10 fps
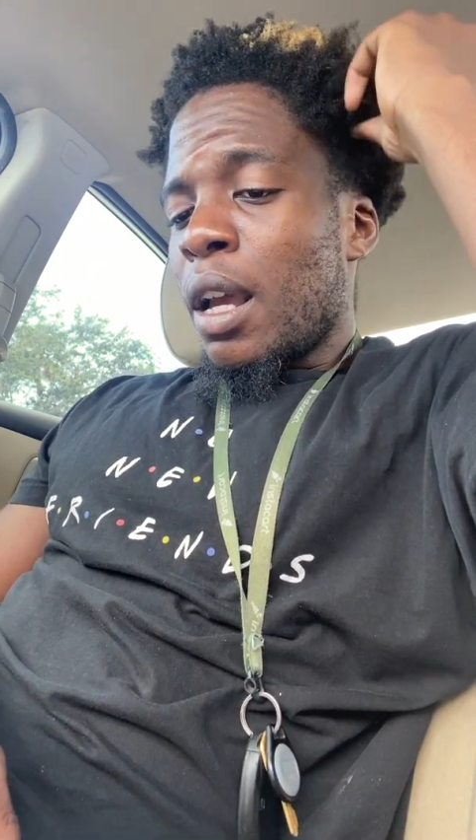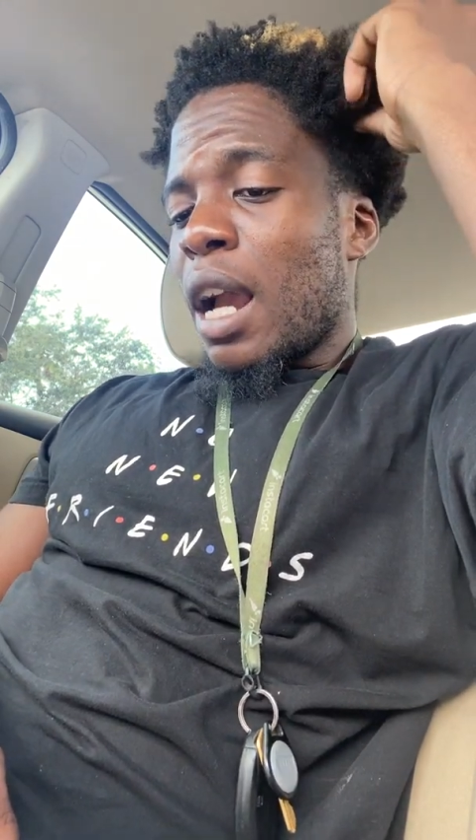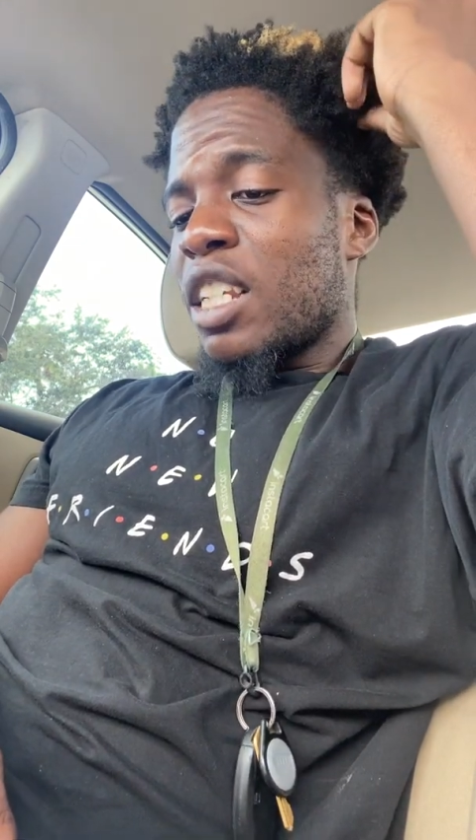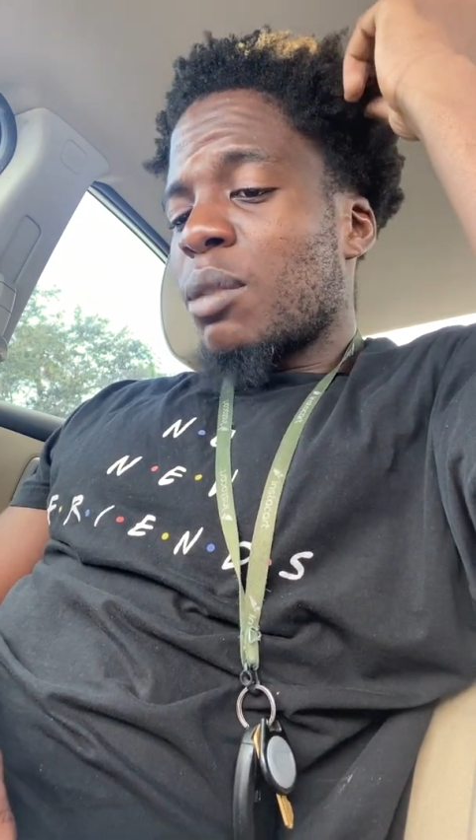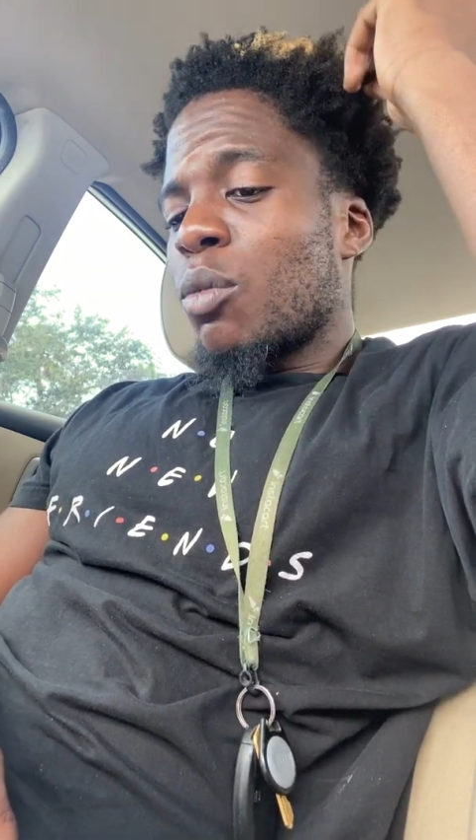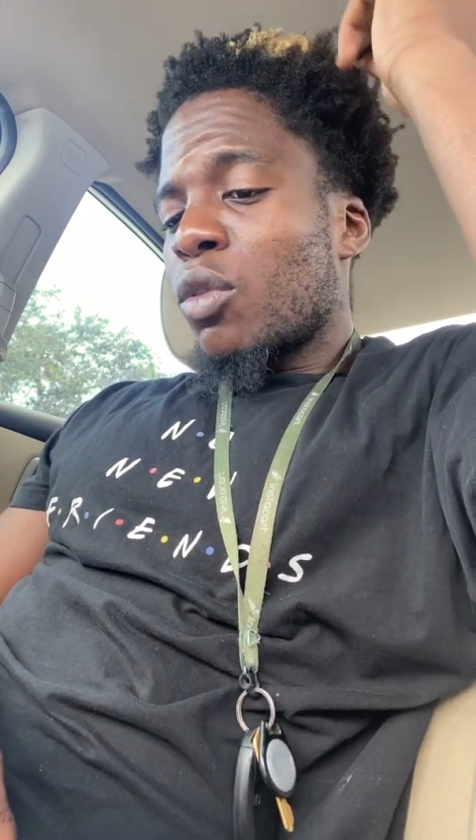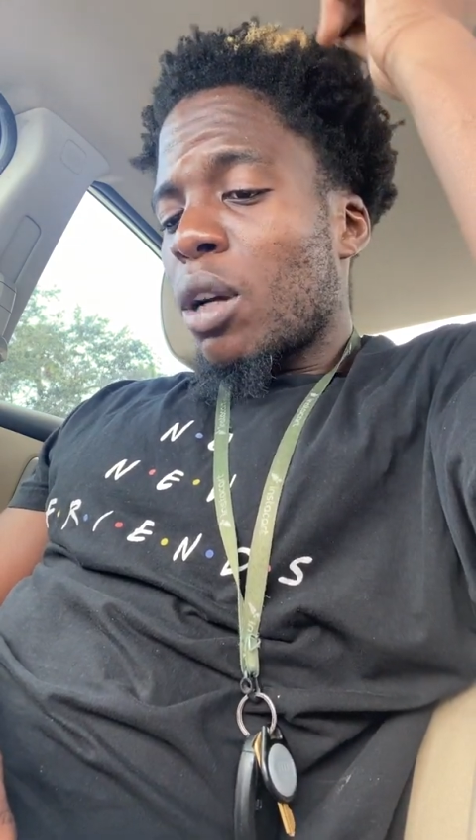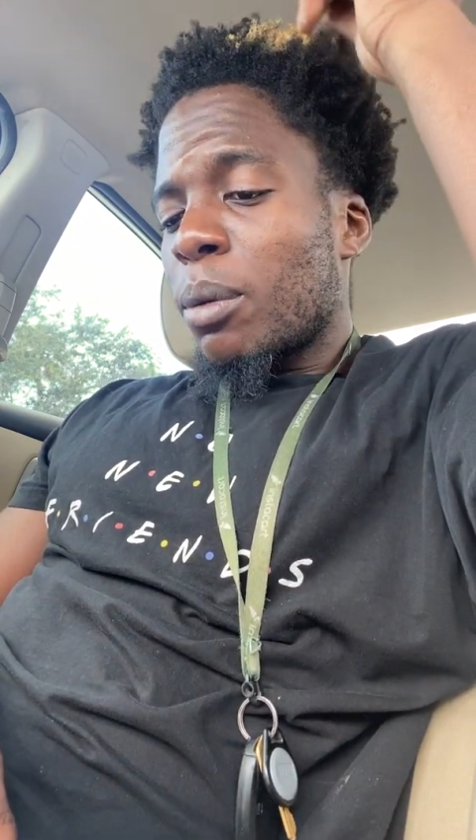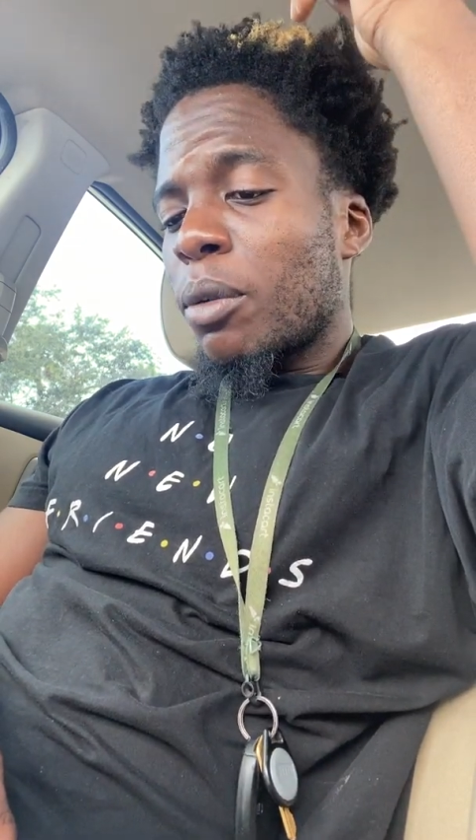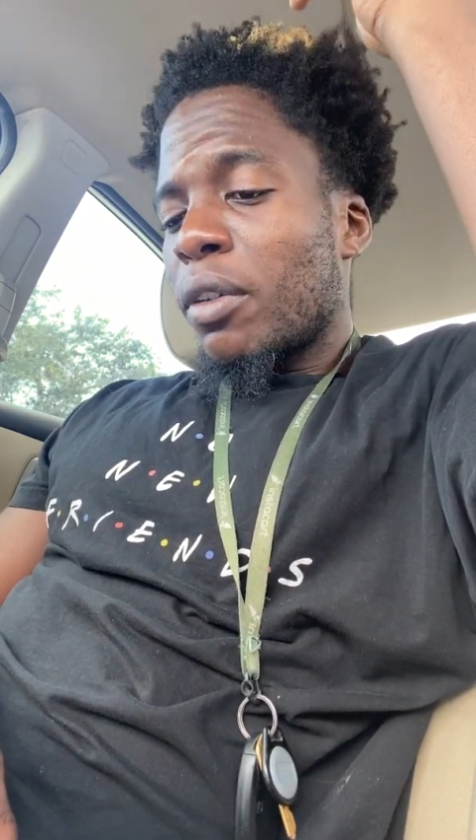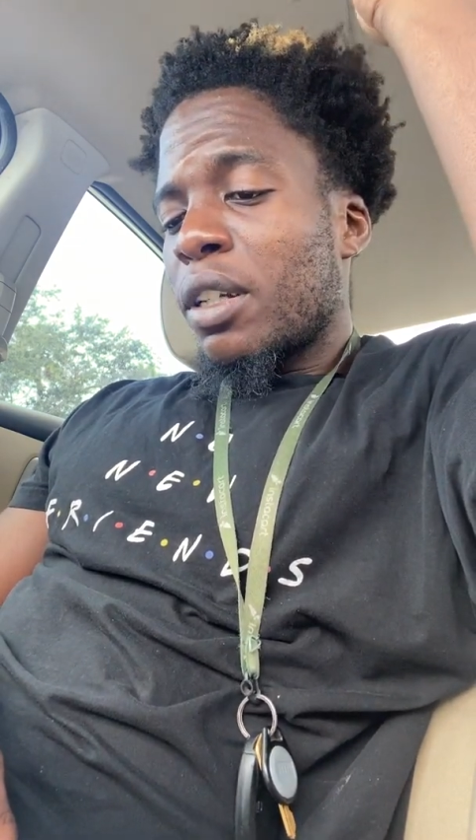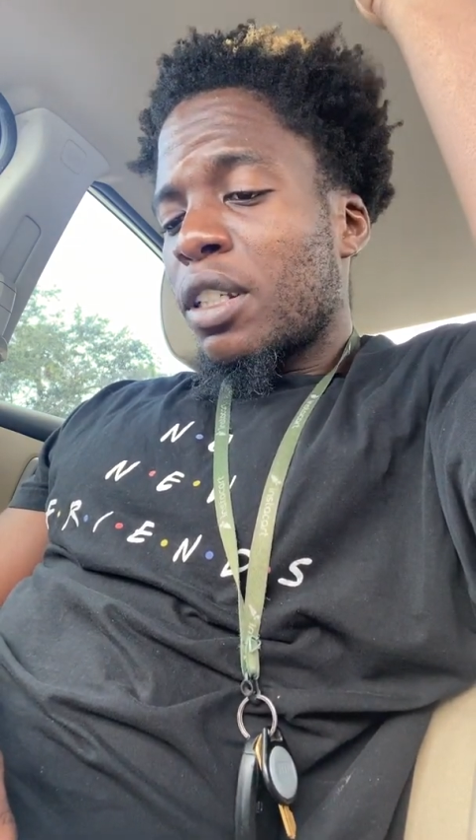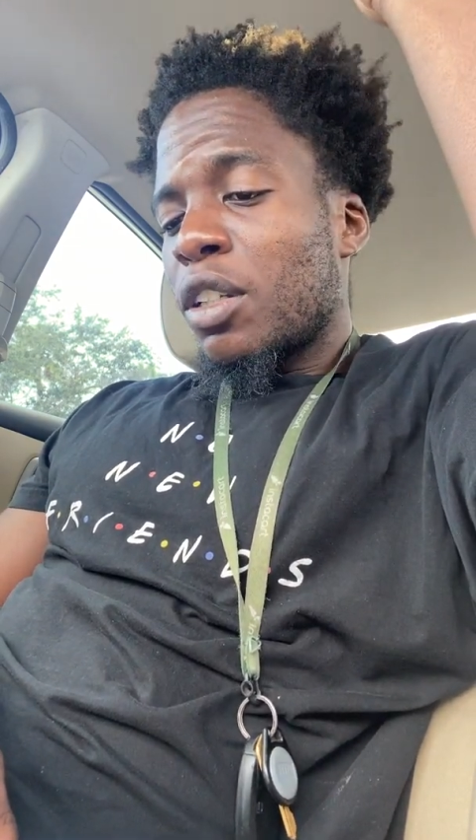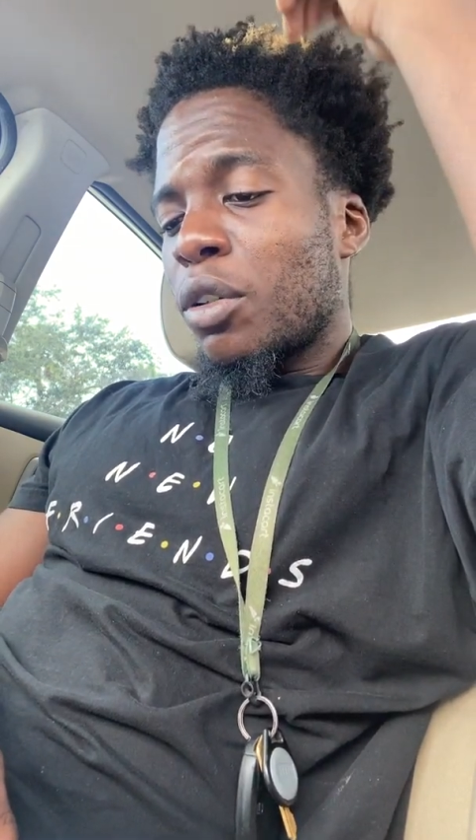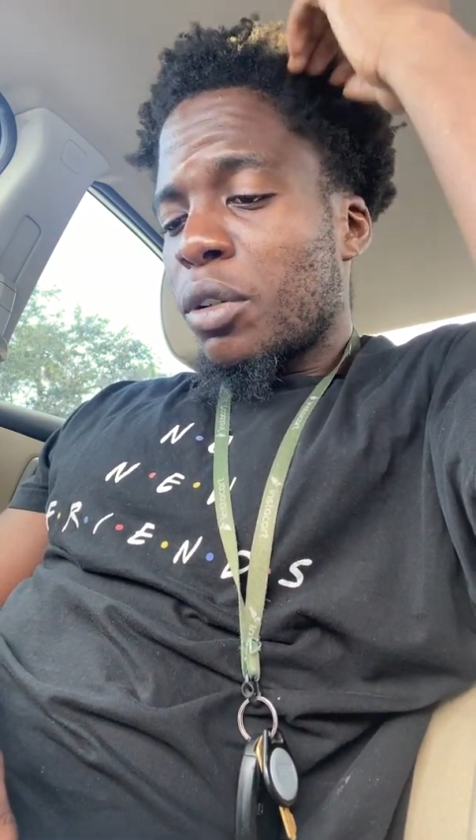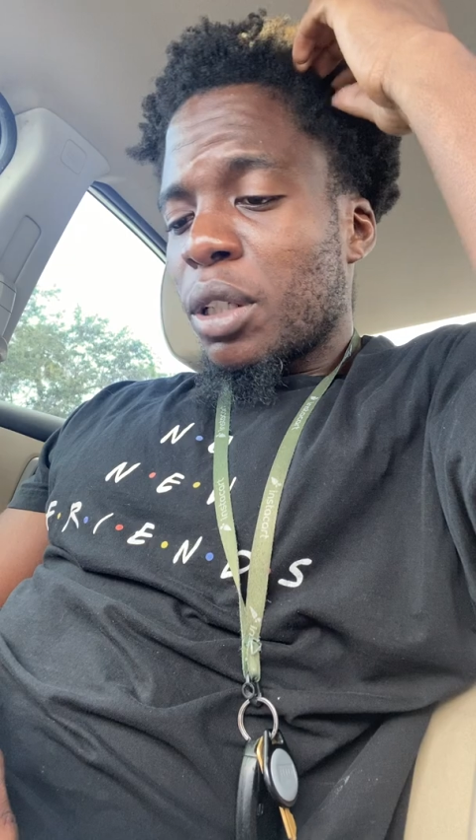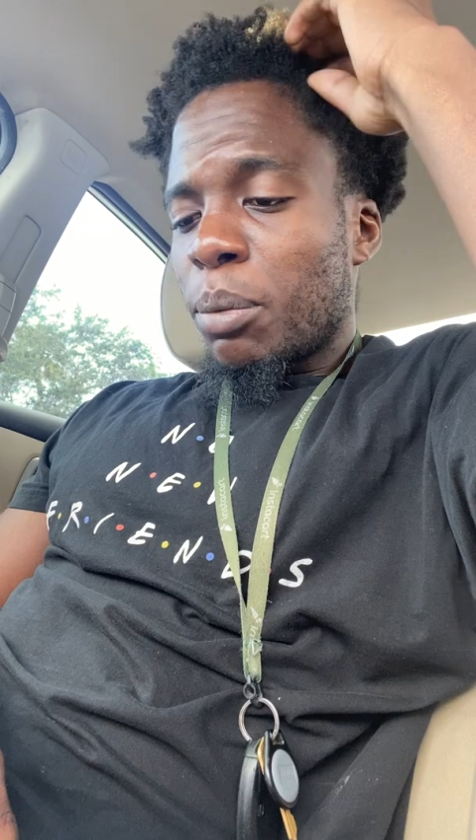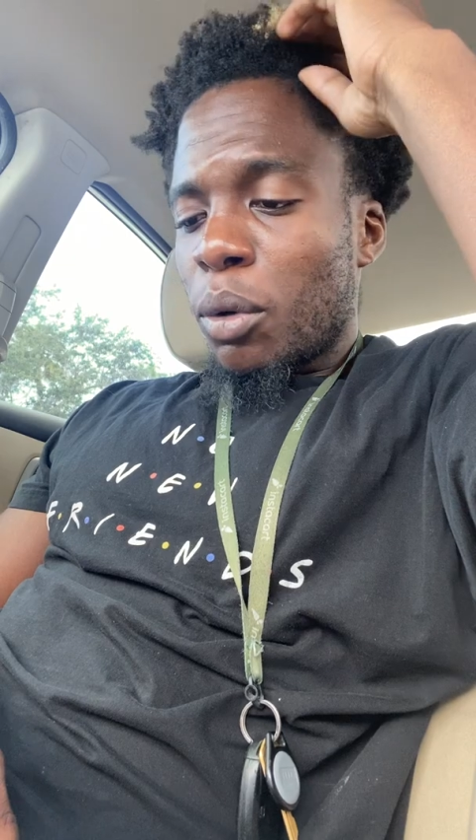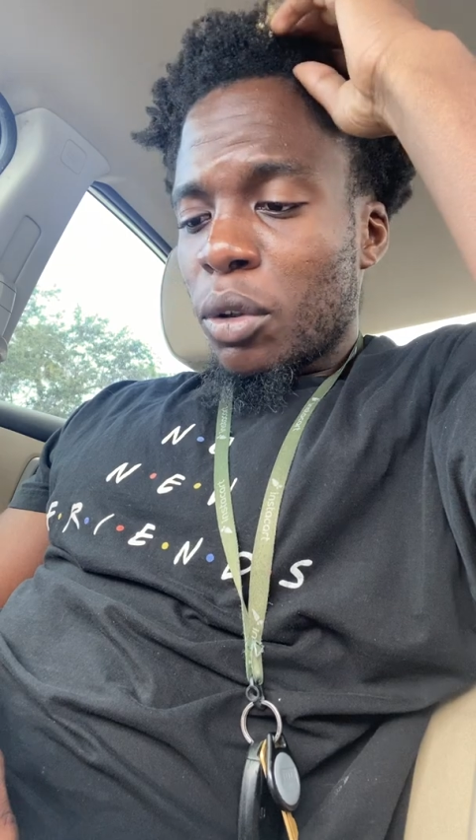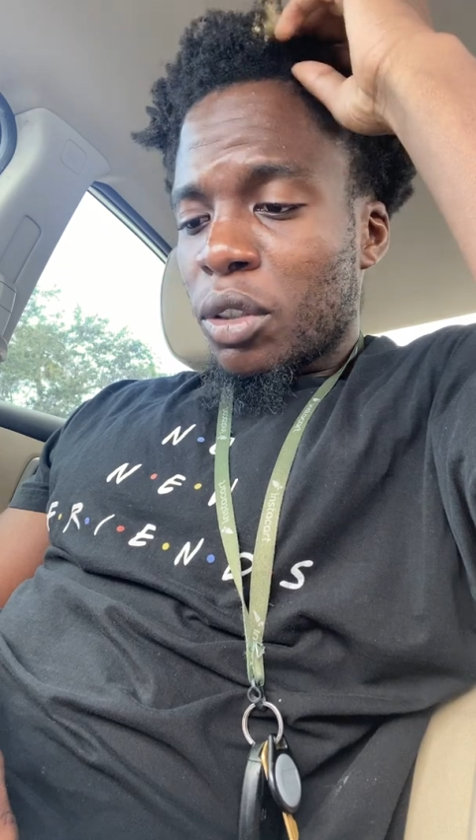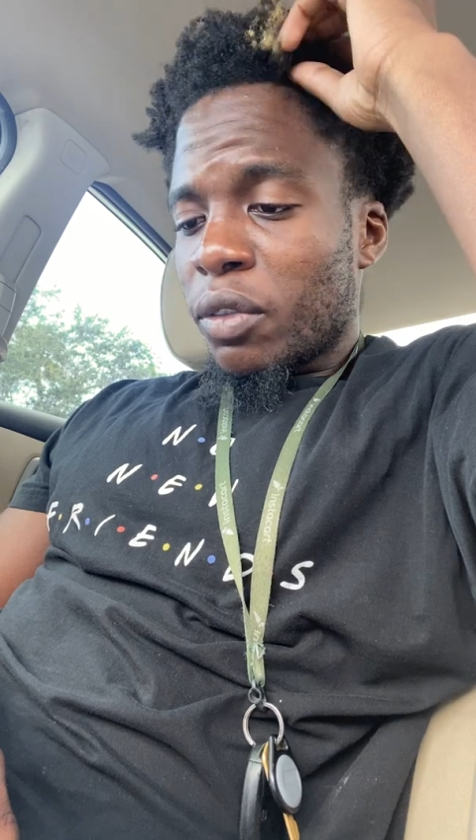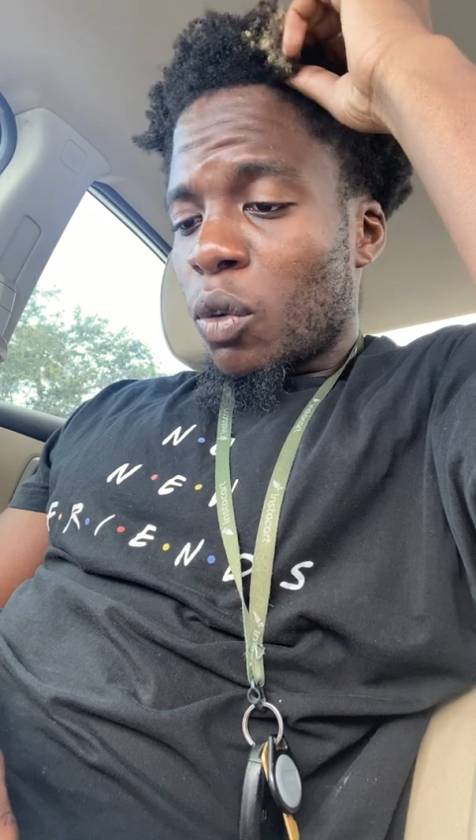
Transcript: As he moved up the ranks, he learned the importance of